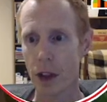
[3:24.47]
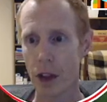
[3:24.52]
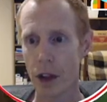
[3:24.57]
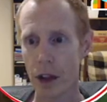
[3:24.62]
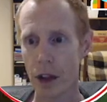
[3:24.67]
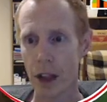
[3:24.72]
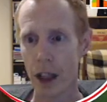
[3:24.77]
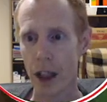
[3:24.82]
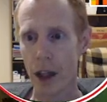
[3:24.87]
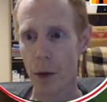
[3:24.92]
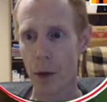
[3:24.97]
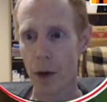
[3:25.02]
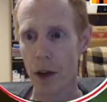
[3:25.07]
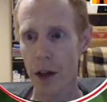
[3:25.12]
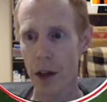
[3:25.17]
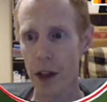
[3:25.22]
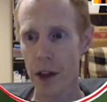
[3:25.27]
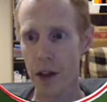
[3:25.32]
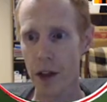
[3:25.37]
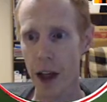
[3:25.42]
Okay, with
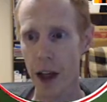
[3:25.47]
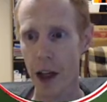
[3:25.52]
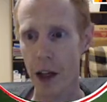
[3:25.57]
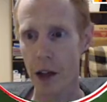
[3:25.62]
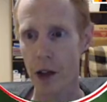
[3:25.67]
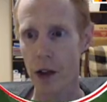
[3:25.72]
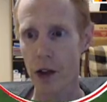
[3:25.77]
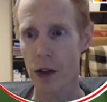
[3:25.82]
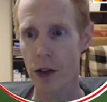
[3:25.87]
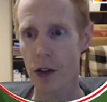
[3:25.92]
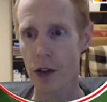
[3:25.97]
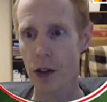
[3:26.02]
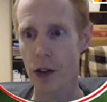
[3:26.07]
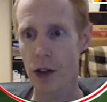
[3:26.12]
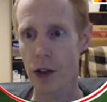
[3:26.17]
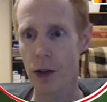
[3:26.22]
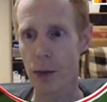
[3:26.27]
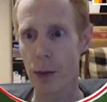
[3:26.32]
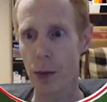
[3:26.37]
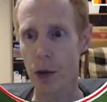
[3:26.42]
this house you're
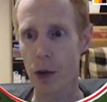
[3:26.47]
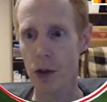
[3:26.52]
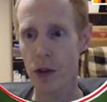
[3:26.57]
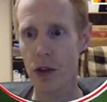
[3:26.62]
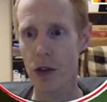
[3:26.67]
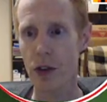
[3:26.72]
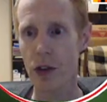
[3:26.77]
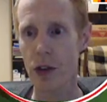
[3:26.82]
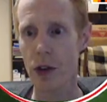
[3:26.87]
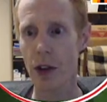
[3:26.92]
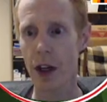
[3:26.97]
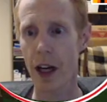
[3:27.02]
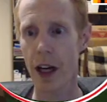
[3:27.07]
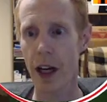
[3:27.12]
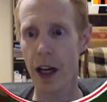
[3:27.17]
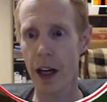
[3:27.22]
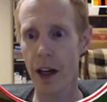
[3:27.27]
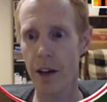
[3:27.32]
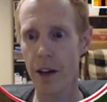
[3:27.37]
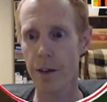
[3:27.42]
supposed to
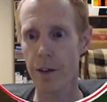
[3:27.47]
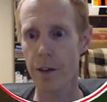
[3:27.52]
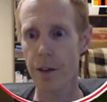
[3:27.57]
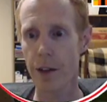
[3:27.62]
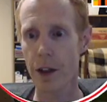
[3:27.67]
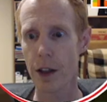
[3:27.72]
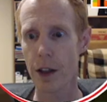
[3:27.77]
have